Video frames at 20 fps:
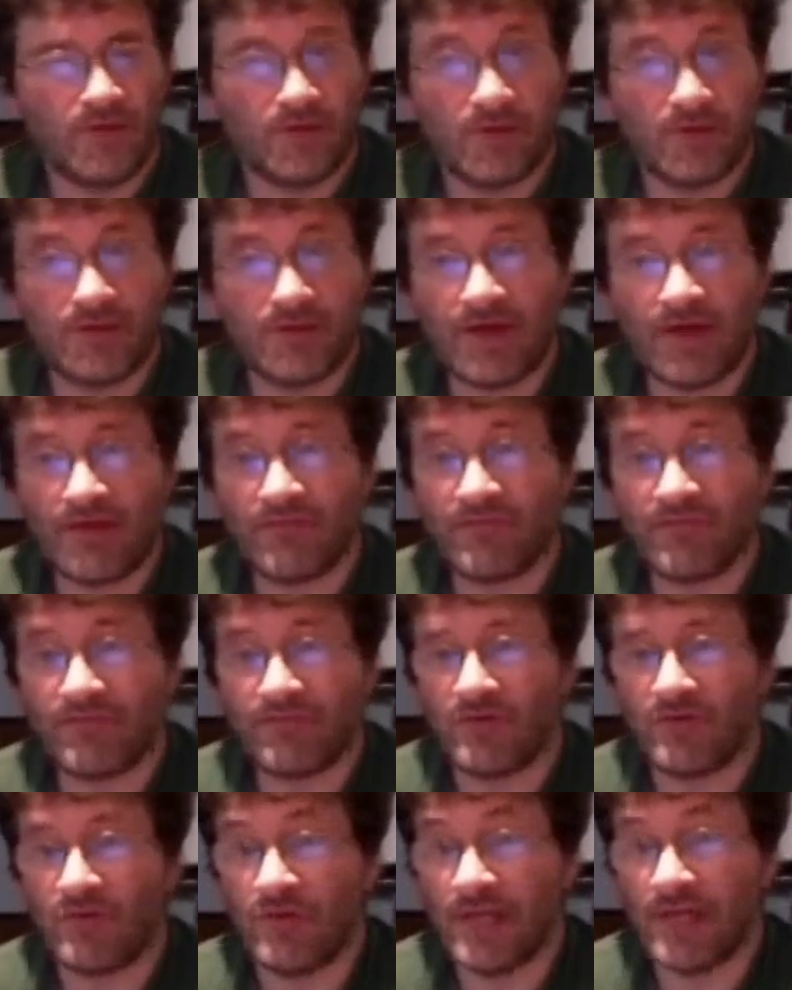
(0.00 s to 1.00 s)
Or they
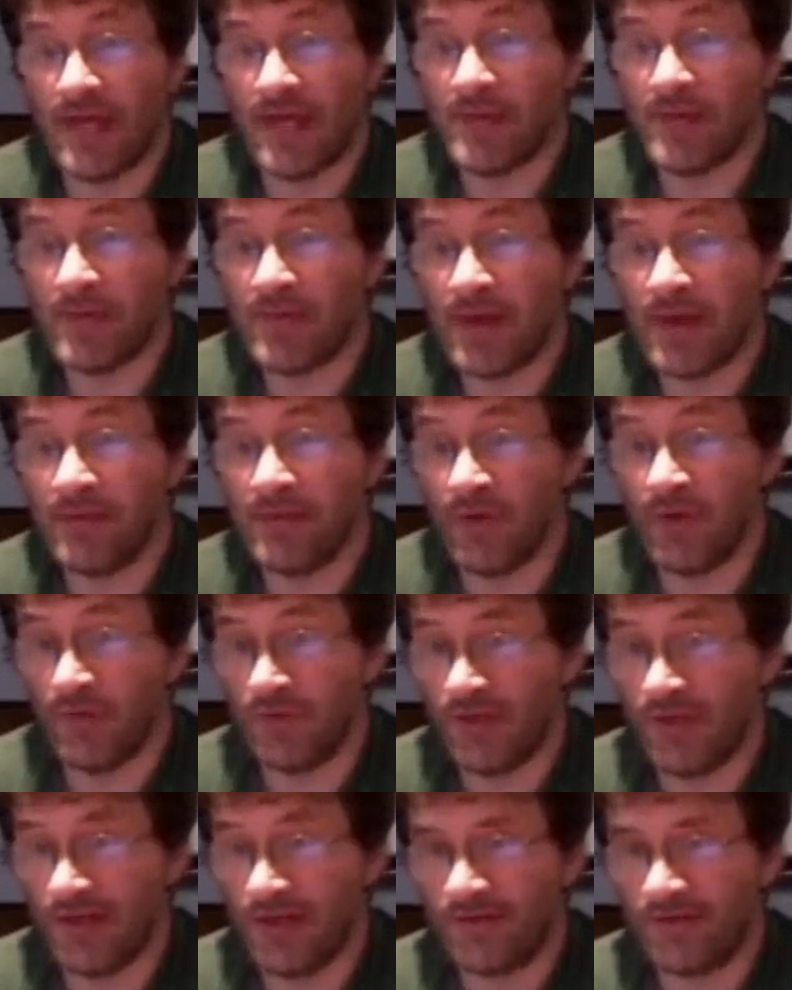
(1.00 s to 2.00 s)
call it MMM
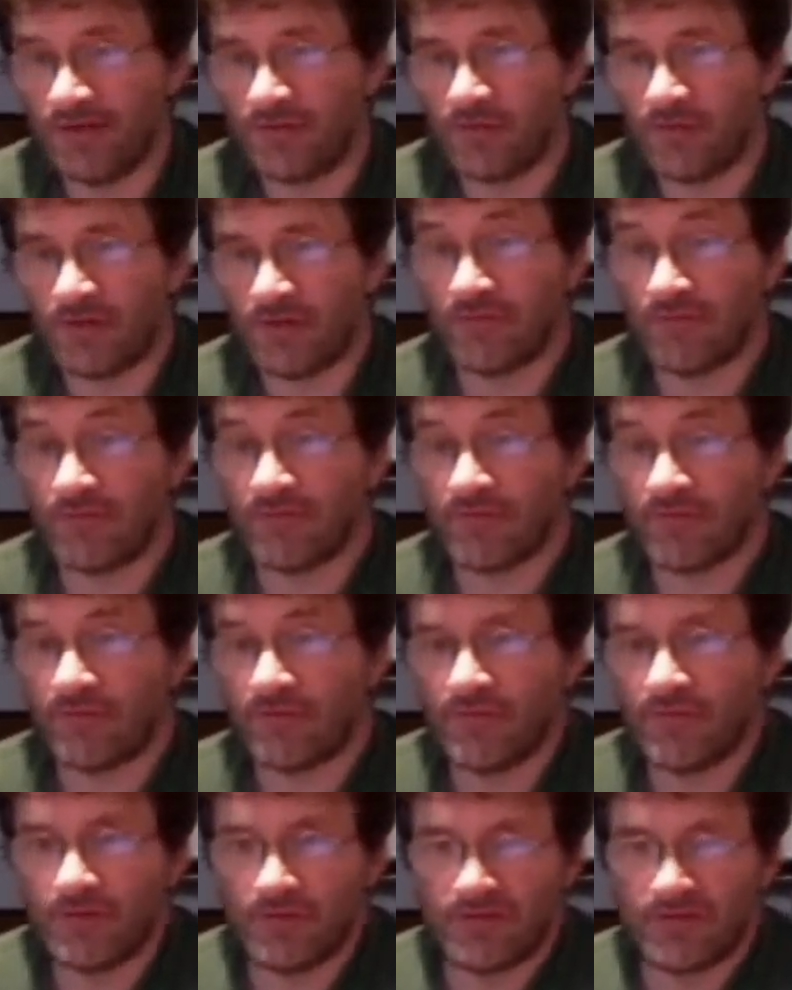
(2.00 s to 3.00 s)
onlyism, which they refer
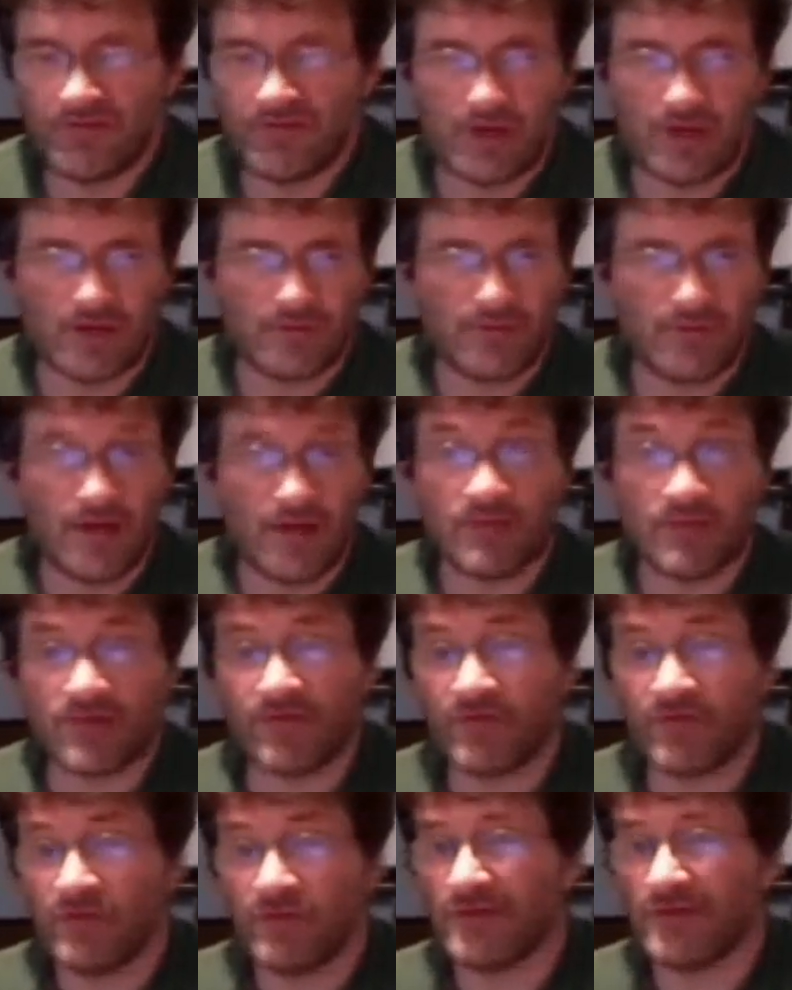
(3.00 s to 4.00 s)
to as use of modern
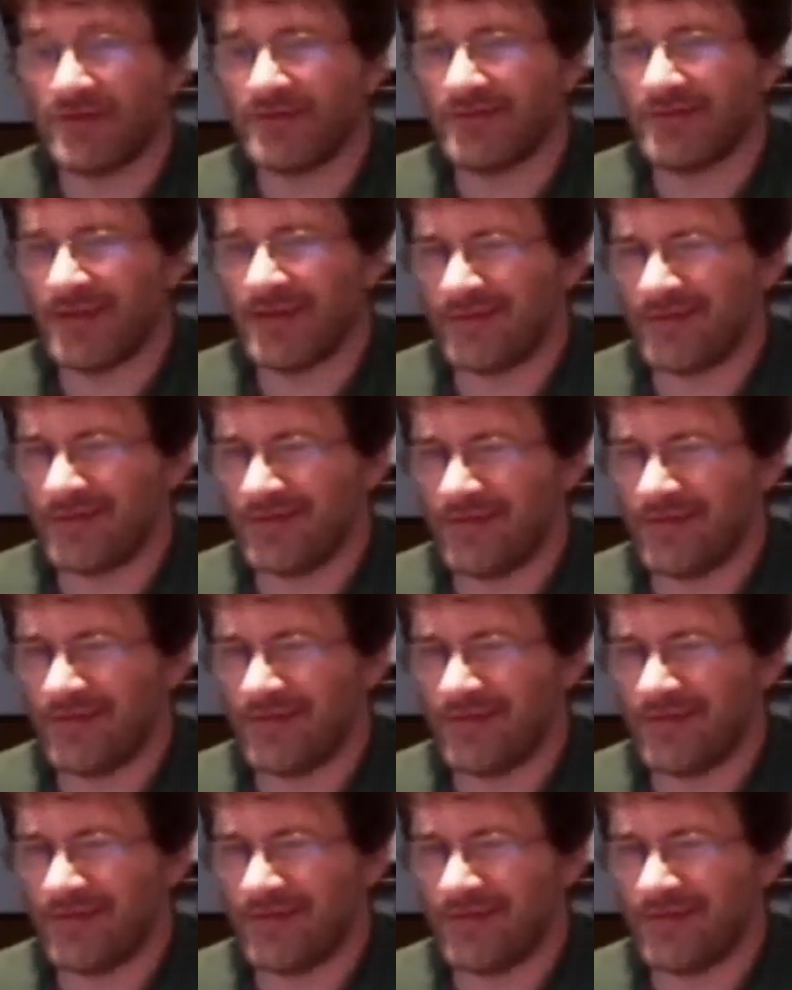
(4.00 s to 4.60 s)
Bibles. Of course,